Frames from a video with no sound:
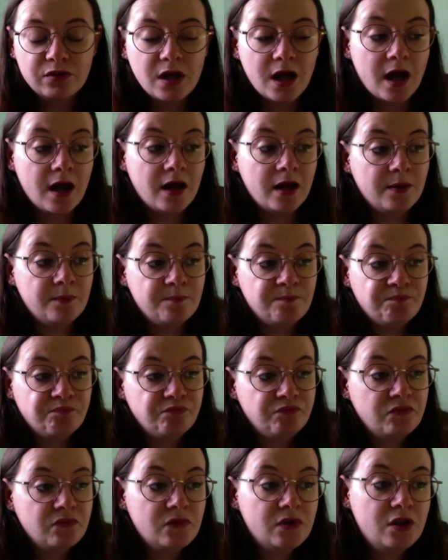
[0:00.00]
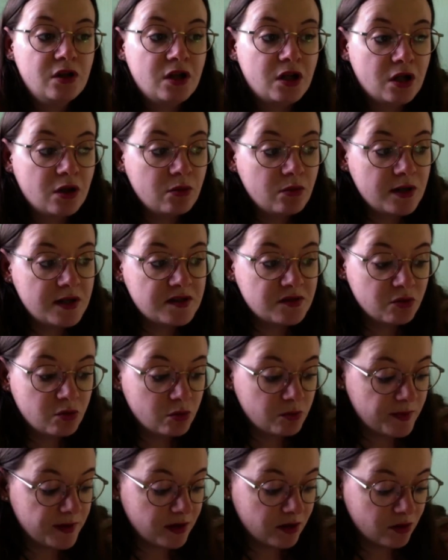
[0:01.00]
Um, you know, it's all
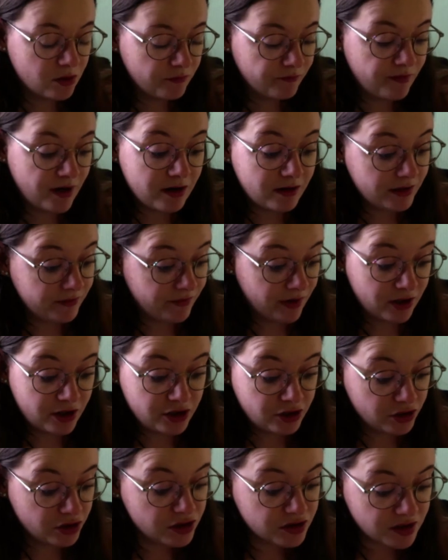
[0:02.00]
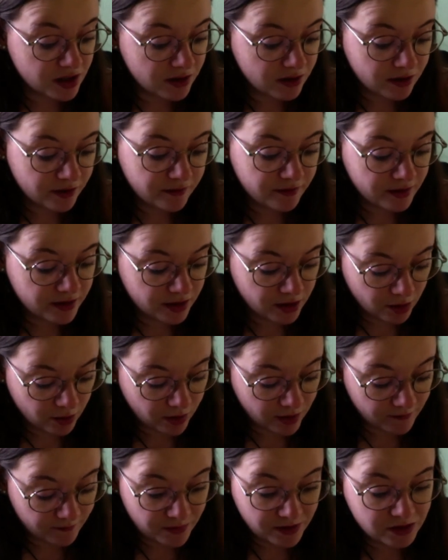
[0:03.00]
been very, very good, and I, you know,
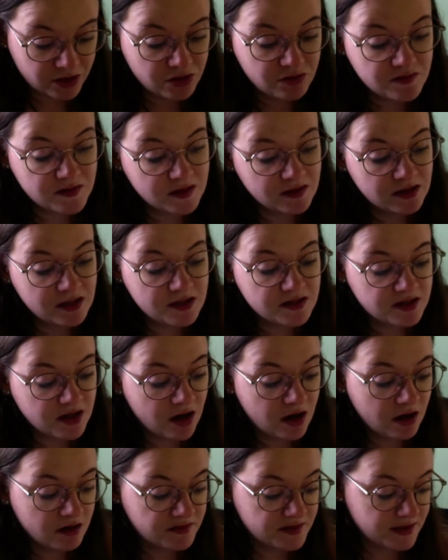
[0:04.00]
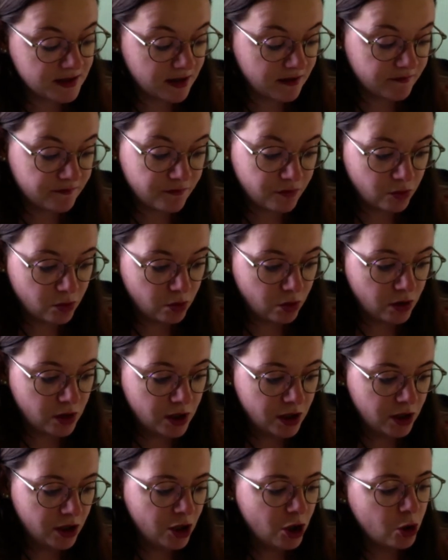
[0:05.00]
I've been using these cards now for
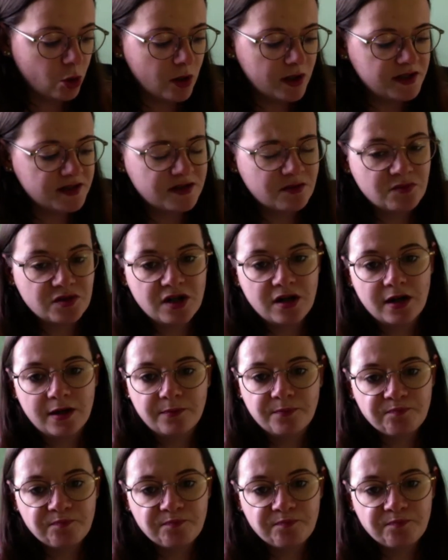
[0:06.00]
quite some time.